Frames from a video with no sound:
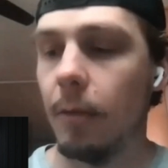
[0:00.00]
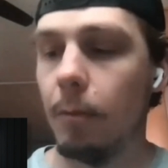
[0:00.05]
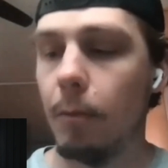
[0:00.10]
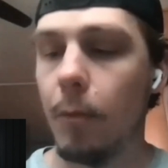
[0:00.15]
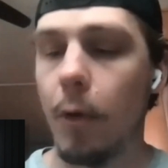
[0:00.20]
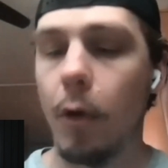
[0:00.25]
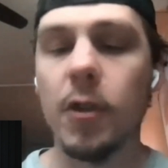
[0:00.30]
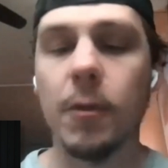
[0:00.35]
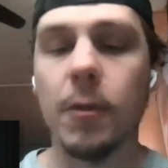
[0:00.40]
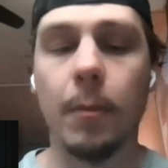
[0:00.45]

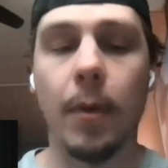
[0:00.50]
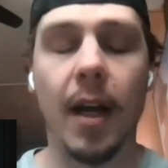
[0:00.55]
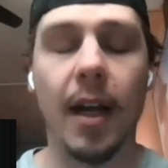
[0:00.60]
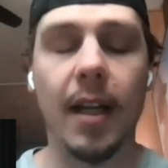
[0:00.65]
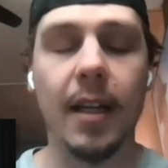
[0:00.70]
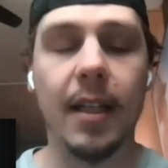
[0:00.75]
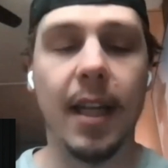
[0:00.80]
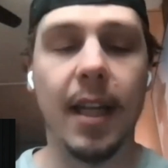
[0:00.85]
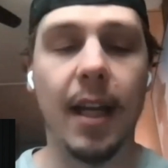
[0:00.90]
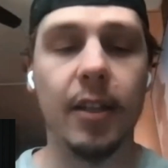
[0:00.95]
most
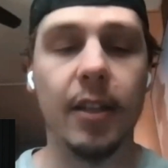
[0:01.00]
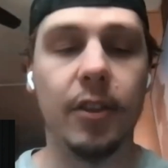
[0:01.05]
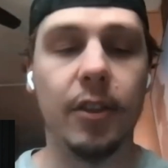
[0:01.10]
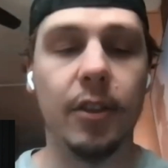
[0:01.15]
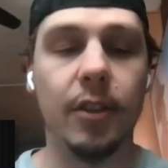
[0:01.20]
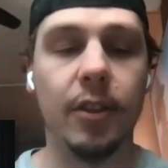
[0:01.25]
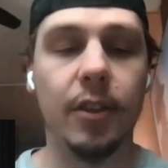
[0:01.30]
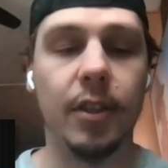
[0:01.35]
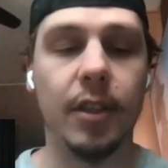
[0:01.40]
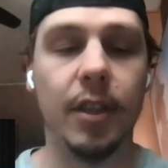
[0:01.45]

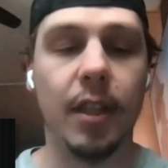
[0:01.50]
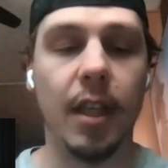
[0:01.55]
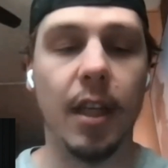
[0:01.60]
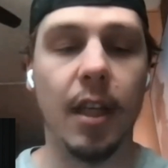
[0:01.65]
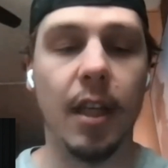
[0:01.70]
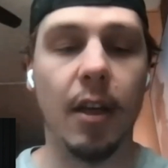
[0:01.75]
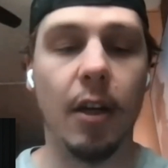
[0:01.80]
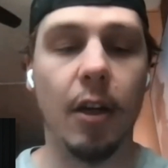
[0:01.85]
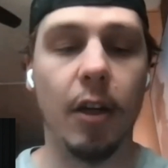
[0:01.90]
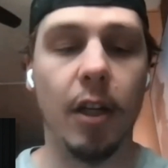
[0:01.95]
podcasters
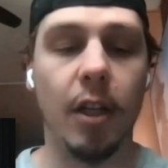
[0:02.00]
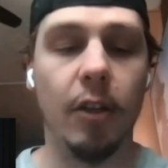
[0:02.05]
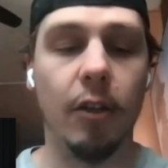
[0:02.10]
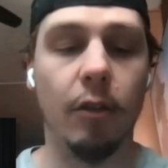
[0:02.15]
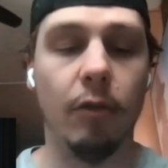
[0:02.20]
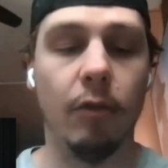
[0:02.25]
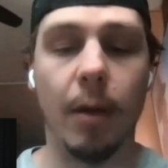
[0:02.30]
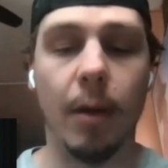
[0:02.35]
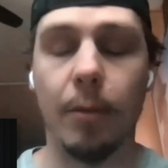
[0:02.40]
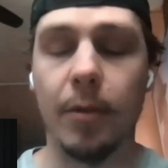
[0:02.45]
are
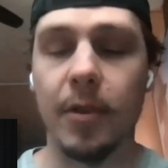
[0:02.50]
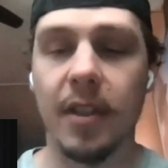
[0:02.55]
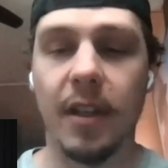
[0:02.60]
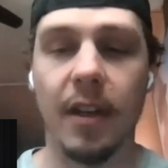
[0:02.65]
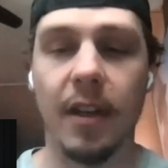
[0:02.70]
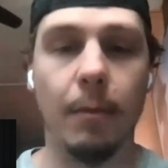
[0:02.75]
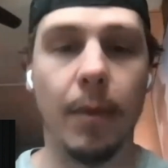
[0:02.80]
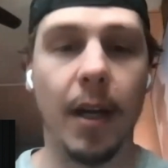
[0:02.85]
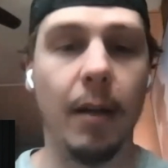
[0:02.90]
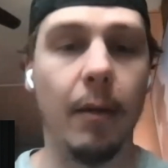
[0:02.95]
either
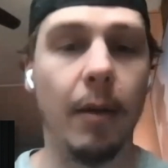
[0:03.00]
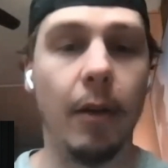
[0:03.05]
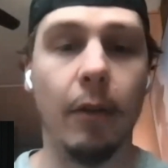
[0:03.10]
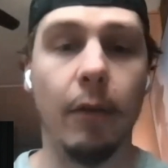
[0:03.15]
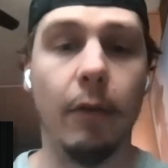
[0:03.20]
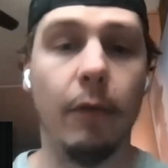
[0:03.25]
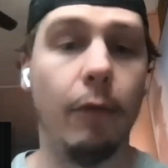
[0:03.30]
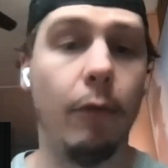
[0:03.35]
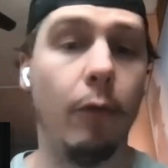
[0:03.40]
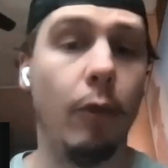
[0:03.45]
represented by
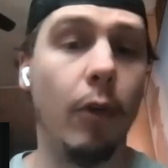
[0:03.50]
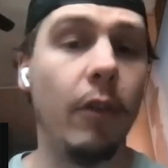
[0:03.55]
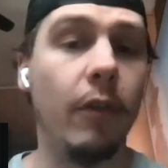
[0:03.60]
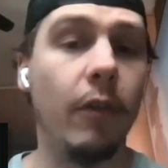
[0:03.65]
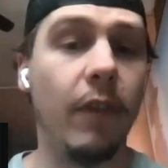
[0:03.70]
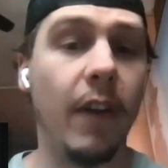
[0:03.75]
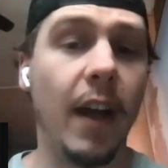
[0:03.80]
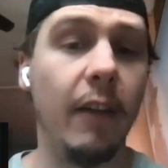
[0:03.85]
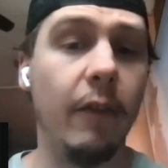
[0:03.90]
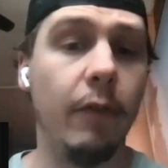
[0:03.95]
4 to
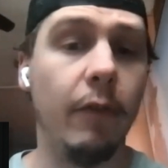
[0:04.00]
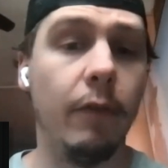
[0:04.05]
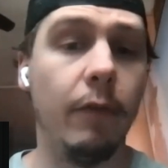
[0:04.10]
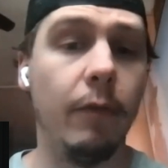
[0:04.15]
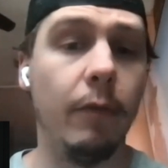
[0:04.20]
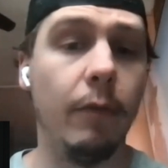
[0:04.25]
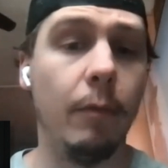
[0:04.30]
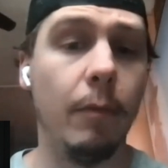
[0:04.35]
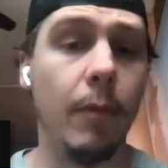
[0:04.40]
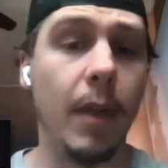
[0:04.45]
5
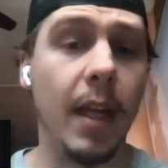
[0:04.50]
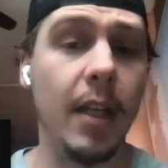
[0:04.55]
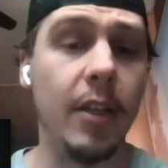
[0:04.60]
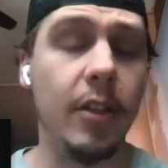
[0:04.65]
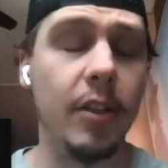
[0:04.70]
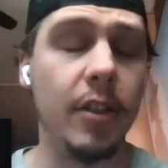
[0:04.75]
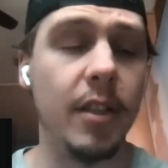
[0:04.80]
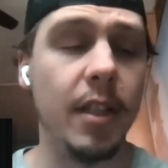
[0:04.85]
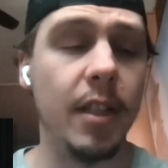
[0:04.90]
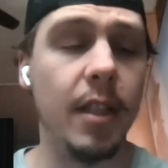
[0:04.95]

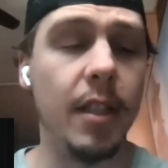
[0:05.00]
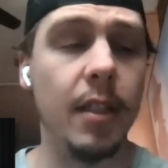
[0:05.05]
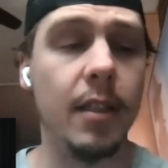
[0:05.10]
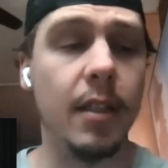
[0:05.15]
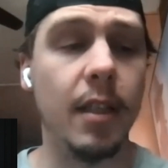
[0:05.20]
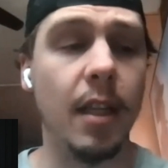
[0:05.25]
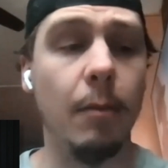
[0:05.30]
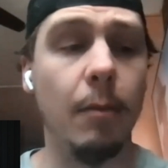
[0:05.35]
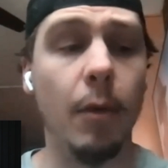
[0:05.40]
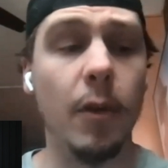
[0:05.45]

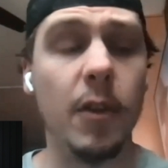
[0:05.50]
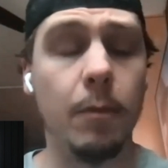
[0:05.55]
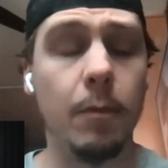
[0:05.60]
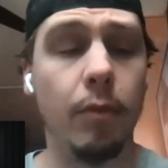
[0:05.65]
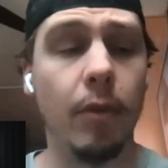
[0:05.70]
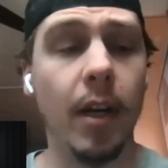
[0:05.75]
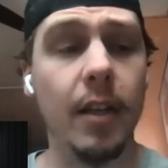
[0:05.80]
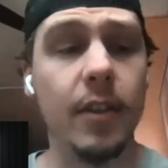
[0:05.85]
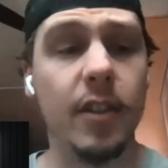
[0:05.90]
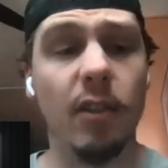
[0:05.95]
agencies, and most
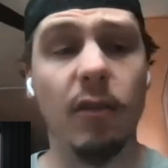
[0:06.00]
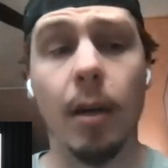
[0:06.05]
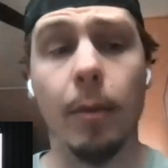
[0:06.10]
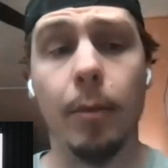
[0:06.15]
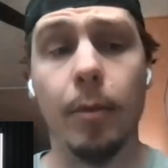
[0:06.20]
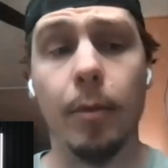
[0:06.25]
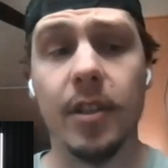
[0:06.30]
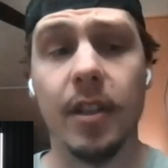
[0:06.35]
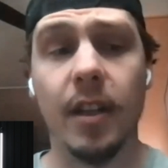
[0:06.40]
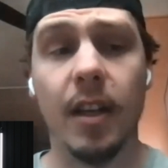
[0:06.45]
brands are
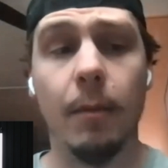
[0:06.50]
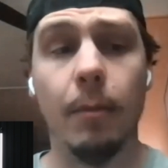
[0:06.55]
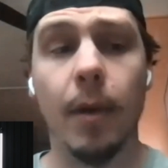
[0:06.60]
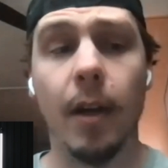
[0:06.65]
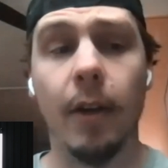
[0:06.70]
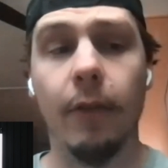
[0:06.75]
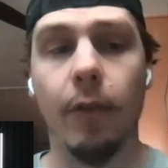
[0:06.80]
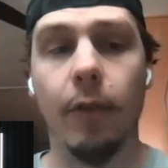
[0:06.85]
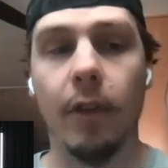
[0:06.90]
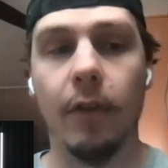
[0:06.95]
represented
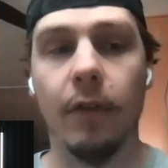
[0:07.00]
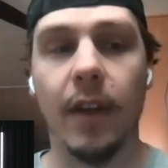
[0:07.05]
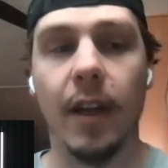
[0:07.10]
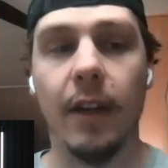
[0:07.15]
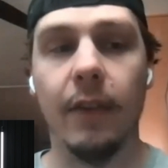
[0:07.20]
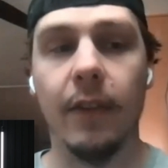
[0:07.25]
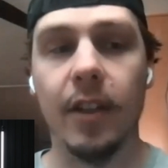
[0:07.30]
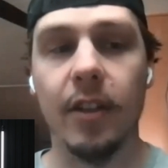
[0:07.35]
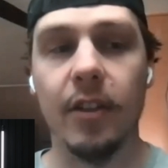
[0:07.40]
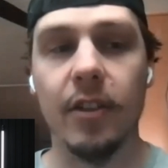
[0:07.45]
by 4 to
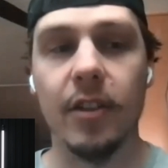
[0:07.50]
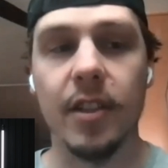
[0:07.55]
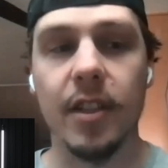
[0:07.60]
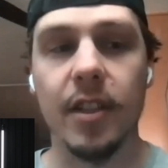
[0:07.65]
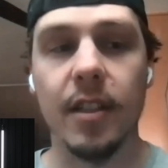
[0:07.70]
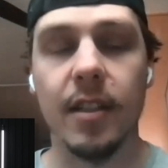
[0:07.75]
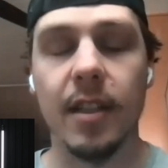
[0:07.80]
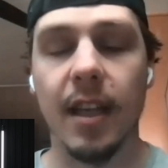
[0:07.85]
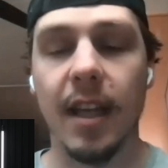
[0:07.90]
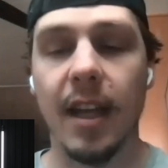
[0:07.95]
5
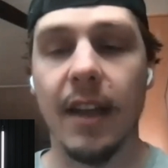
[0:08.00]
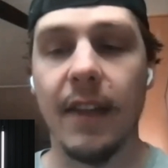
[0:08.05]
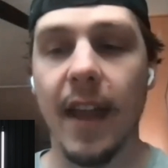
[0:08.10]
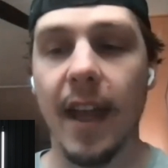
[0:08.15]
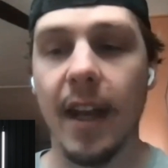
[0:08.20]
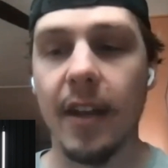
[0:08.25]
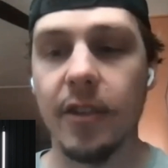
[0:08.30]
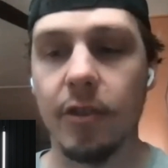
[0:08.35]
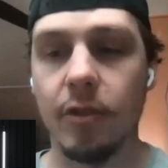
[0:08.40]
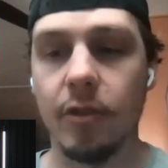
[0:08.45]
agencies. And
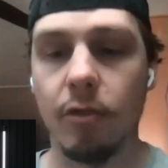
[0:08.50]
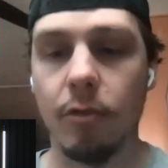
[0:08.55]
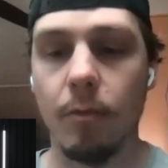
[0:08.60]
that has